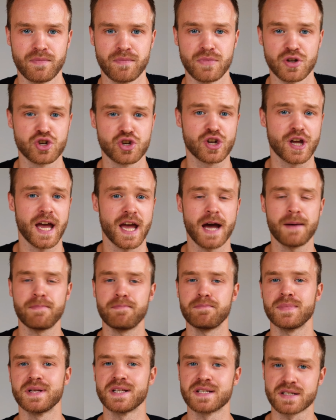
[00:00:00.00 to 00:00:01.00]
which
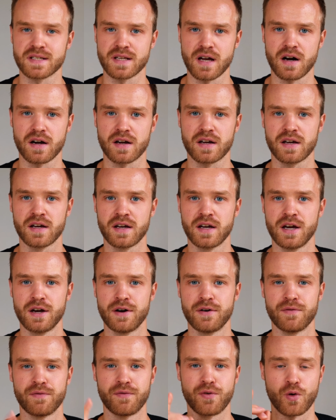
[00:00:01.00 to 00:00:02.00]
kept me stuck
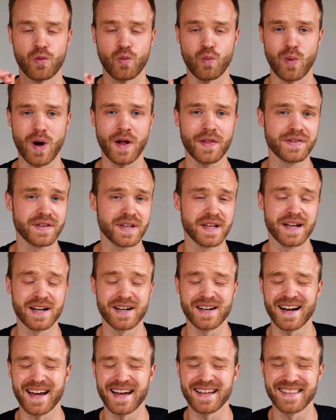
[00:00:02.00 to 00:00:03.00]
for 1
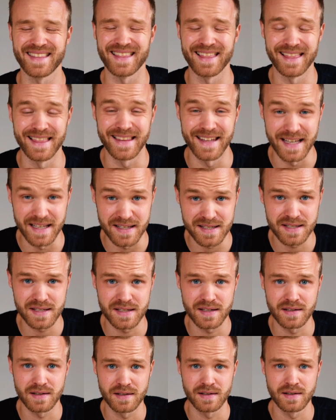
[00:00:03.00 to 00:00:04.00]
year at the least.